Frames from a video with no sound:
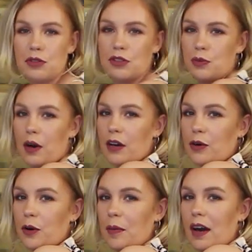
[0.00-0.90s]
which is why it
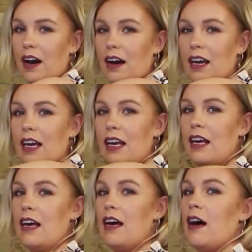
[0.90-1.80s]
caught my
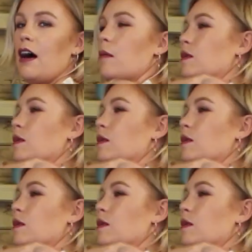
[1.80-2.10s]
eye.